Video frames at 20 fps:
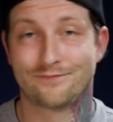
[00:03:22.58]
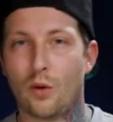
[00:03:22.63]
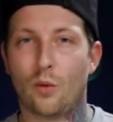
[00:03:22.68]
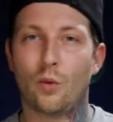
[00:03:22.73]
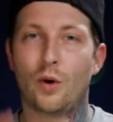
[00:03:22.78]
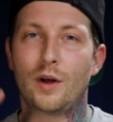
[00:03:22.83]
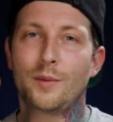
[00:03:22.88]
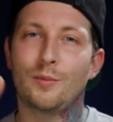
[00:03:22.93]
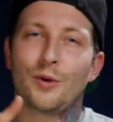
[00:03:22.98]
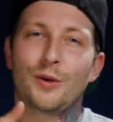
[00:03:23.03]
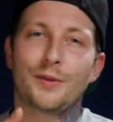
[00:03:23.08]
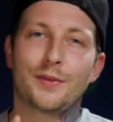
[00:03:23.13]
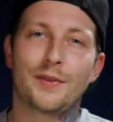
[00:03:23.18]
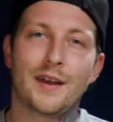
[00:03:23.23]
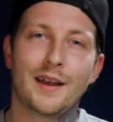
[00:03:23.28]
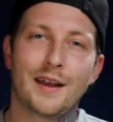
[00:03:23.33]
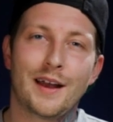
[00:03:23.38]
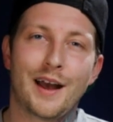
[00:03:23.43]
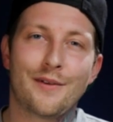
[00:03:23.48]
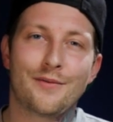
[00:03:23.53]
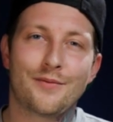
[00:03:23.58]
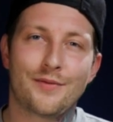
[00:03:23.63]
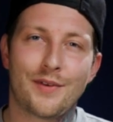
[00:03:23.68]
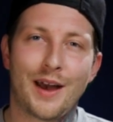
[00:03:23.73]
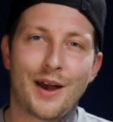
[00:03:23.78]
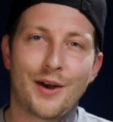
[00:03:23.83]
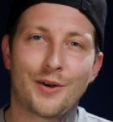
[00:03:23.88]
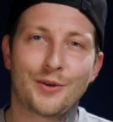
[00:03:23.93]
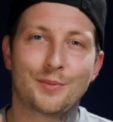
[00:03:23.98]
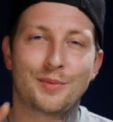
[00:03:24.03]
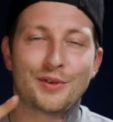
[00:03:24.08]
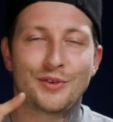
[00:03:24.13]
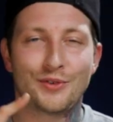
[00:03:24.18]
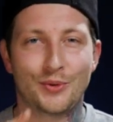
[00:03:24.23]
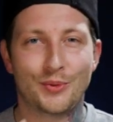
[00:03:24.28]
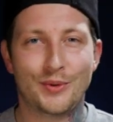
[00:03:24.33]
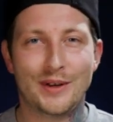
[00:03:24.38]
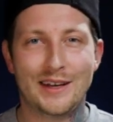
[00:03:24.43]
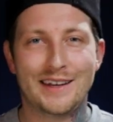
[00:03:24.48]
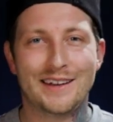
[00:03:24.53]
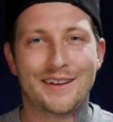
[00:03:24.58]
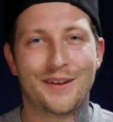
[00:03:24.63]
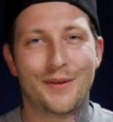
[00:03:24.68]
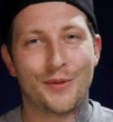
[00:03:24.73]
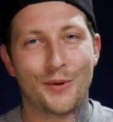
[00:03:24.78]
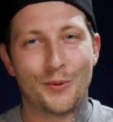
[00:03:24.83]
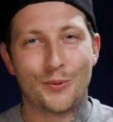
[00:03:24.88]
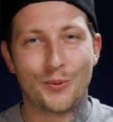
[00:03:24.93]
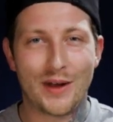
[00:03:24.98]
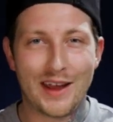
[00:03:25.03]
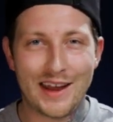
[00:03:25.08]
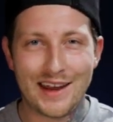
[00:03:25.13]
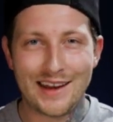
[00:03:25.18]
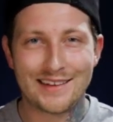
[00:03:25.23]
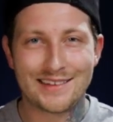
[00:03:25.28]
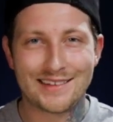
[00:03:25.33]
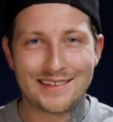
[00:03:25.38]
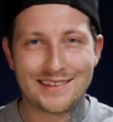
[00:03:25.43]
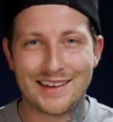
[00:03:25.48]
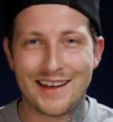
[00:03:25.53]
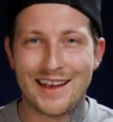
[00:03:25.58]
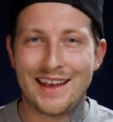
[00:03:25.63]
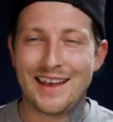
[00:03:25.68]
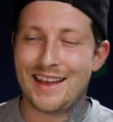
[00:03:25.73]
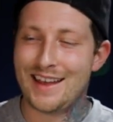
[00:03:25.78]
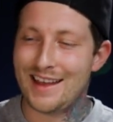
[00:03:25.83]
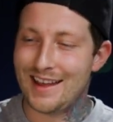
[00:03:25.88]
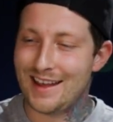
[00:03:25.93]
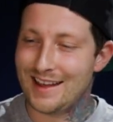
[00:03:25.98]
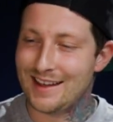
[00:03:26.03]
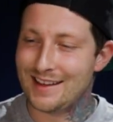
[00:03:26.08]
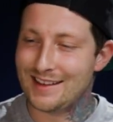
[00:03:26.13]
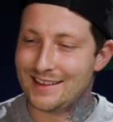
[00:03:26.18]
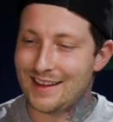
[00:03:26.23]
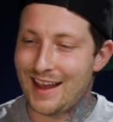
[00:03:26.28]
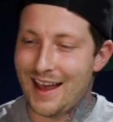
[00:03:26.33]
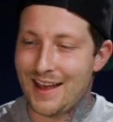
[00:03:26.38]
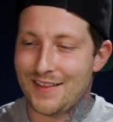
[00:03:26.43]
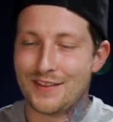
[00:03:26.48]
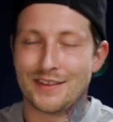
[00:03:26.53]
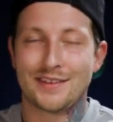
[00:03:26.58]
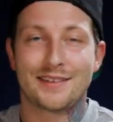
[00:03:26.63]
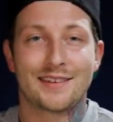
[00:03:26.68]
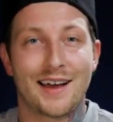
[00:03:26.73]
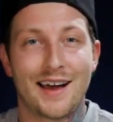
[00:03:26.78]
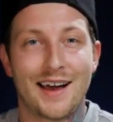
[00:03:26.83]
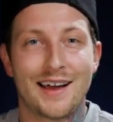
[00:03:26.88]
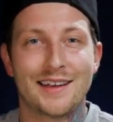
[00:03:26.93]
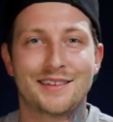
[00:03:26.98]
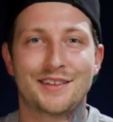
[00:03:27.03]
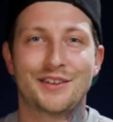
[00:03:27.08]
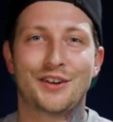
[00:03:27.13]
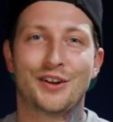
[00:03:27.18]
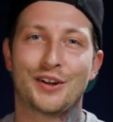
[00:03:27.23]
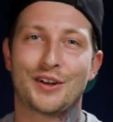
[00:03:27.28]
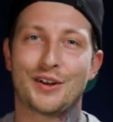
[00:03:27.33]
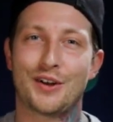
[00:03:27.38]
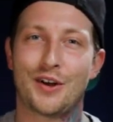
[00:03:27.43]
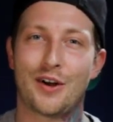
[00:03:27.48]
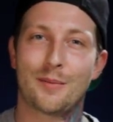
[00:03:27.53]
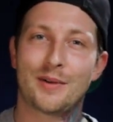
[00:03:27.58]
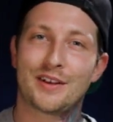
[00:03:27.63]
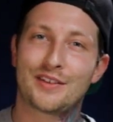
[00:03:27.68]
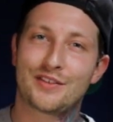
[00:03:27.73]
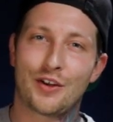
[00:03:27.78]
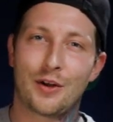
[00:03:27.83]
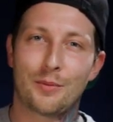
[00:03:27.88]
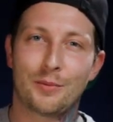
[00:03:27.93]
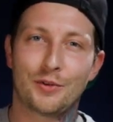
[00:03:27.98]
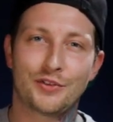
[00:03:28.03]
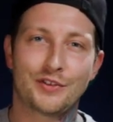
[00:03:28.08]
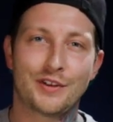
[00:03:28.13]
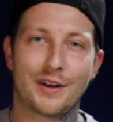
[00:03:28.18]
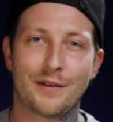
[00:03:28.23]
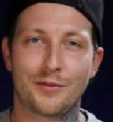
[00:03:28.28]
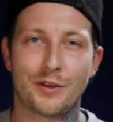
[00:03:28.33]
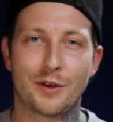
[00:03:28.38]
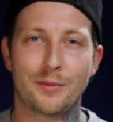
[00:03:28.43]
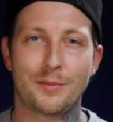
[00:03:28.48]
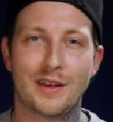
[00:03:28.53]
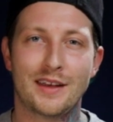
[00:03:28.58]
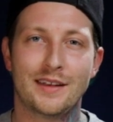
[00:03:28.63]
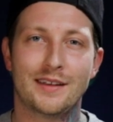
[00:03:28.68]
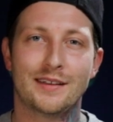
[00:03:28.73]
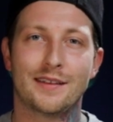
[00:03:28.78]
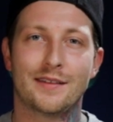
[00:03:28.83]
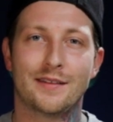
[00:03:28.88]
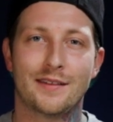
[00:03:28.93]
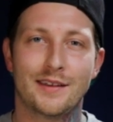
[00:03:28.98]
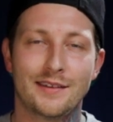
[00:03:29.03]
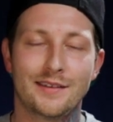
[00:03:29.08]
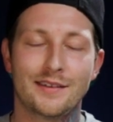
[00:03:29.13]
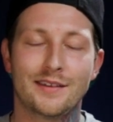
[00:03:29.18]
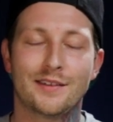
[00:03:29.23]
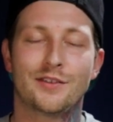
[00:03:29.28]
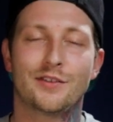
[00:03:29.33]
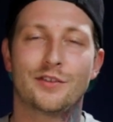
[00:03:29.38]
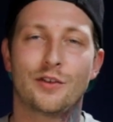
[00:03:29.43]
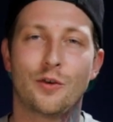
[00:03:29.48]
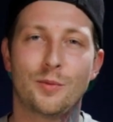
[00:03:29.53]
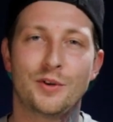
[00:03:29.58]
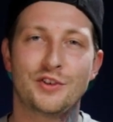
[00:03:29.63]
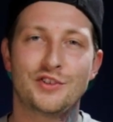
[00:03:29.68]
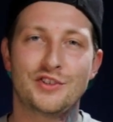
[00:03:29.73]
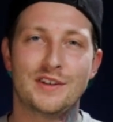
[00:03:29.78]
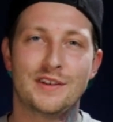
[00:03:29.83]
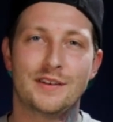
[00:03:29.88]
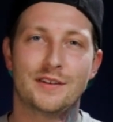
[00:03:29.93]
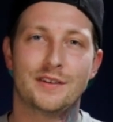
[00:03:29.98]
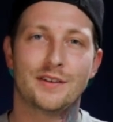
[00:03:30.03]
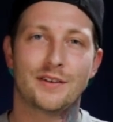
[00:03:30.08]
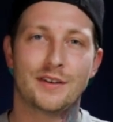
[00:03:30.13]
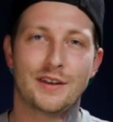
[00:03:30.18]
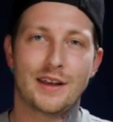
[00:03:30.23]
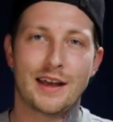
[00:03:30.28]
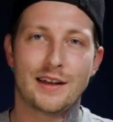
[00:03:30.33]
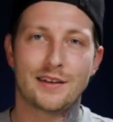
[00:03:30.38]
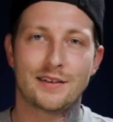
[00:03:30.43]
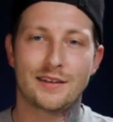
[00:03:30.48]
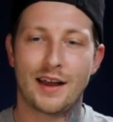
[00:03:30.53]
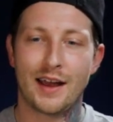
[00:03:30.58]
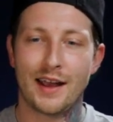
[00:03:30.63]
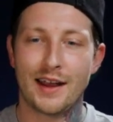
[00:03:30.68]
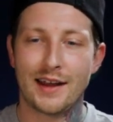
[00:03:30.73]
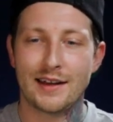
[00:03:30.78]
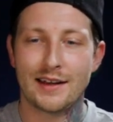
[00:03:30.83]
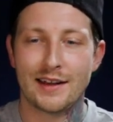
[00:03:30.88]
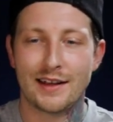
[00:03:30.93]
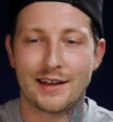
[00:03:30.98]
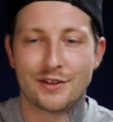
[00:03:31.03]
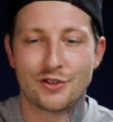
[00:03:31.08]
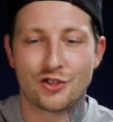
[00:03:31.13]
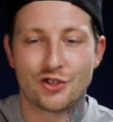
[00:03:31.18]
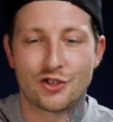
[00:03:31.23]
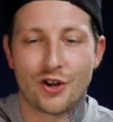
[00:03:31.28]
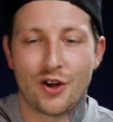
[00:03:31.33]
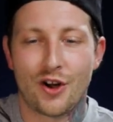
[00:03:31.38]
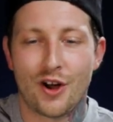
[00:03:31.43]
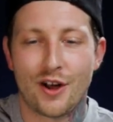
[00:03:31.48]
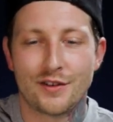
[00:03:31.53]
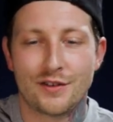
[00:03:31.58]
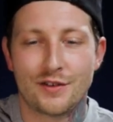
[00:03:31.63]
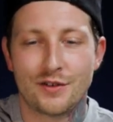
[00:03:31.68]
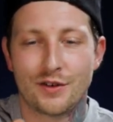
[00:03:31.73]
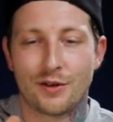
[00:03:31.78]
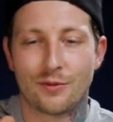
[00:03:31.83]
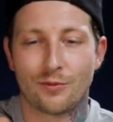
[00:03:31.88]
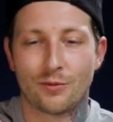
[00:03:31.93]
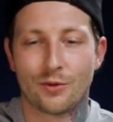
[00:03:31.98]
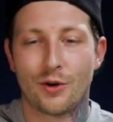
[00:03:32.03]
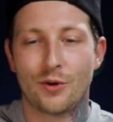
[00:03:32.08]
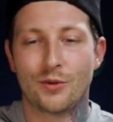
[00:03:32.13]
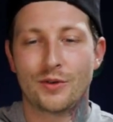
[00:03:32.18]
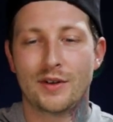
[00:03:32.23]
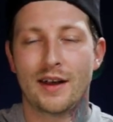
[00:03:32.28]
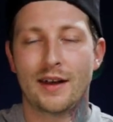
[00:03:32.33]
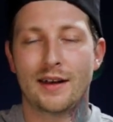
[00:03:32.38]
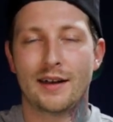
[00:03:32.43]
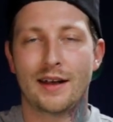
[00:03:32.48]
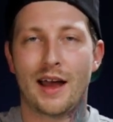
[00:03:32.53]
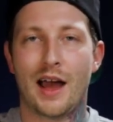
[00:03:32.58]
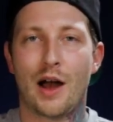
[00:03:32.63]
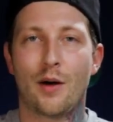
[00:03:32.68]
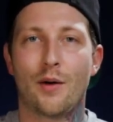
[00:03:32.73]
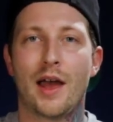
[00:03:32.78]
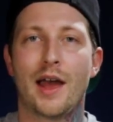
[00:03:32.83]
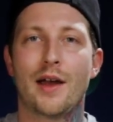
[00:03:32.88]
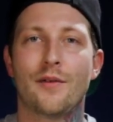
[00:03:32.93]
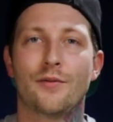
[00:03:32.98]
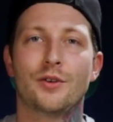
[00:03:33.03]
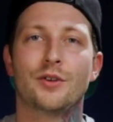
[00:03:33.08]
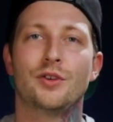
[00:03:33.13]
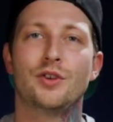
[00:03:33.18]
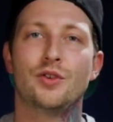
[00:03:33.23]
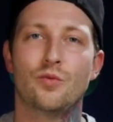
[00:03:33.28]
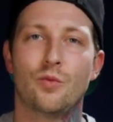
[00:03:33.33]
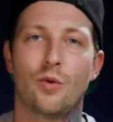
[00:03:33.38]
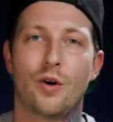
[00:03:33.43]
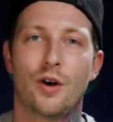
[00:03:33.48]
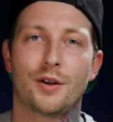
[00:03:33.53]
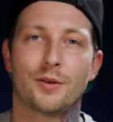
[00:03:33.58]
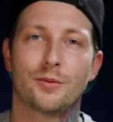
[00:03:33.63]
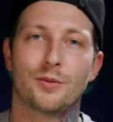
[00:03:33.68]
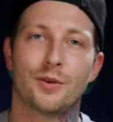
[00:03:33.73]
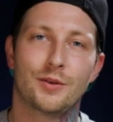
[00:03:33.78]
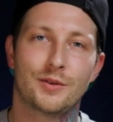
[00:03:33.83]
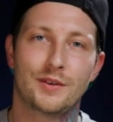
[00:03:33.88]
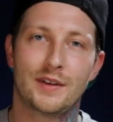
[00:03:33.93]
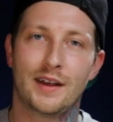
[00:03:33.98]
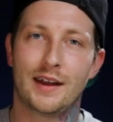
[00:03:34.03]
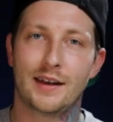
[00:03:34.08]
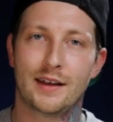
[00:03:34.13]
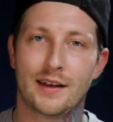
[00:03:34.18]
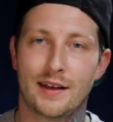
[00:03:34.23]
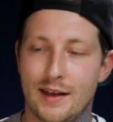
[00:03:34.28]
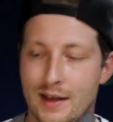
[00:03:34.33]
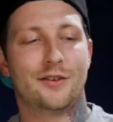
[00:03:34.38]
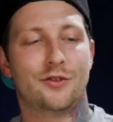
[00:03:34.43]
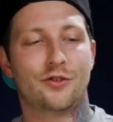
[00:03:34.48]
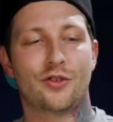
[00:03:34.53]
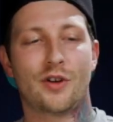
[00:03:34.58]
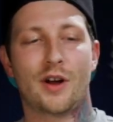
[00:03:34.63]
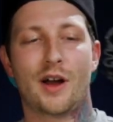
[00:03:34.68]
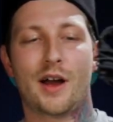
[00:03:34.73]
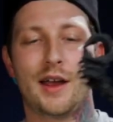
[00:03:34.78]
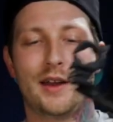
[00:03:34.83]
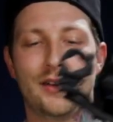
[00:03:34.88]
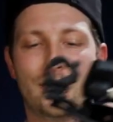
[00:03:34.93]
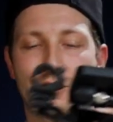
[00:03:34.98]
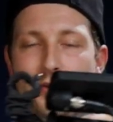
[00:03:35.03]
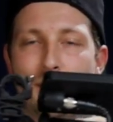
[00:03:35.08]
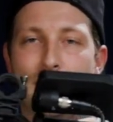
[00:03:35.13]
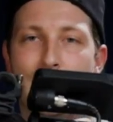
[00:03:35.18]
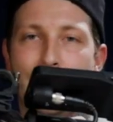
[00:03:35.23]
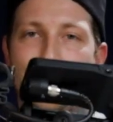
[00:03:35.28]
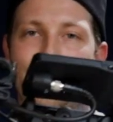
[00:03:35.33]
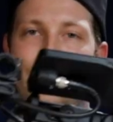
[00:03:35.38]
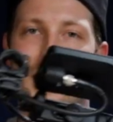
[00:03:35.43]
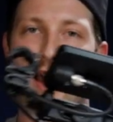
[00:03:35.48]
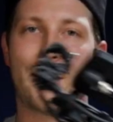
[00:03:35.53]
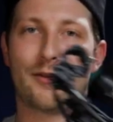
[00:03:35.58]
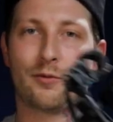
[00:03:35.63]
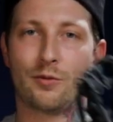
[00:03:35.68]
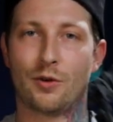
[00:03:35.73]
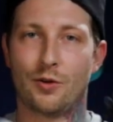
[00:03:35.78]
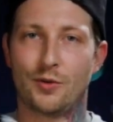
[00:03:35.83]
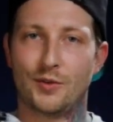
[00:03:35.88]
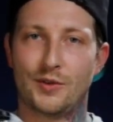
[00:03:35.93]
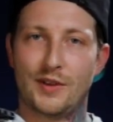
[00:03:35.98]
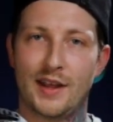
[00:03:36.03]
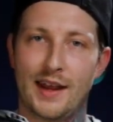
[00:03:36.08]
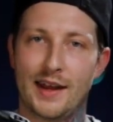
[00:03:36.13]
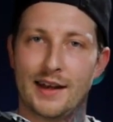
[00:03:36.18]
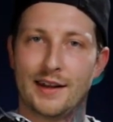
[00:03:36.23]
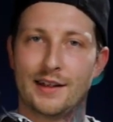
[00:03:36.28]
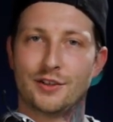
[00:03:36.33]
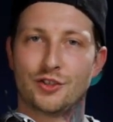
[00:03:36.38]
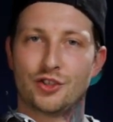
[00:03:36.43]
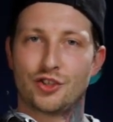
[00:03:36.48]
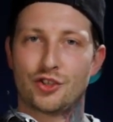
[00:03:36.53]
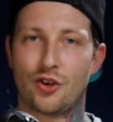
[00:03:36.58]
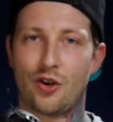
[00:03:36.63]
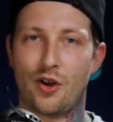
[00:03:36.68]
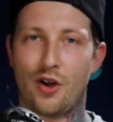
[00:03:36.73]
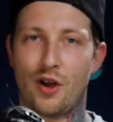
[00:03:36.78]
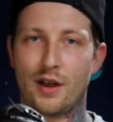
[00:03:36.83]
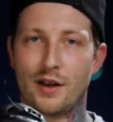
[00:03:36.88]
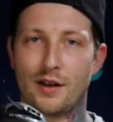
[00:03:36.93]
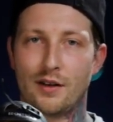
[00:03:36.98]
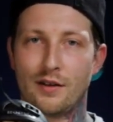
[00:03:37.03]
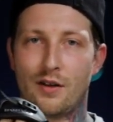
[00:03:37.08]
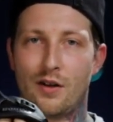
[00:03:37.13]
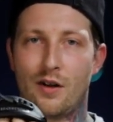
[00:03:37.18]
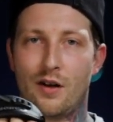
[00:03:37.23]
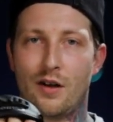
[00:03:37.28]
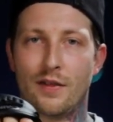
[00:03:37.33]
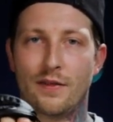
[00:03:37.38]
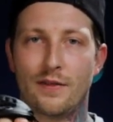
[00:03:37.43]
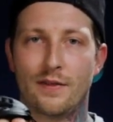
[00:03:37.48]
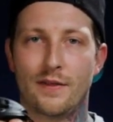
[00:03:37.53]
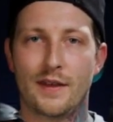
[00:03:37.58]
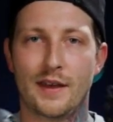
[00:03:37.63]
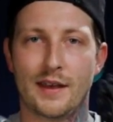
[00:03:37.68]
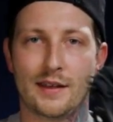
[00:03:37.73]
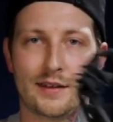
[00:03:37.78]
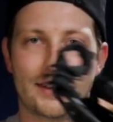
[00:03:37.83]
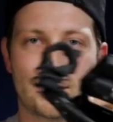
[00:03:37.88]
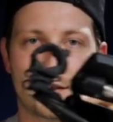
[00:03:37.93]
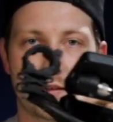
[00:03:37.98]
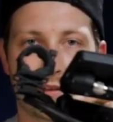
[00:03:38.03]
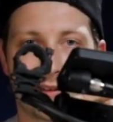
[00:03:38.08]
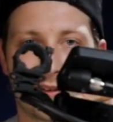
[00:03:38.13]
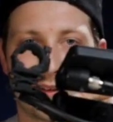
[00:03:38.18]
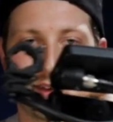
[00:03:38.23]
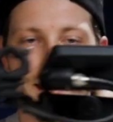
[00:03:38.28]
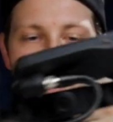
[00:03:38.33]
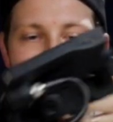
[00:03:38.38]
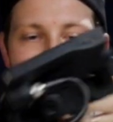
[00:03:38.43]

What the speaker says: One more thing I found between the weights and the size and ergonomics almost of them is this is so much easier to get tight in shots. You can rotate it however you want to rotate it, and try doing that rotating shot on this.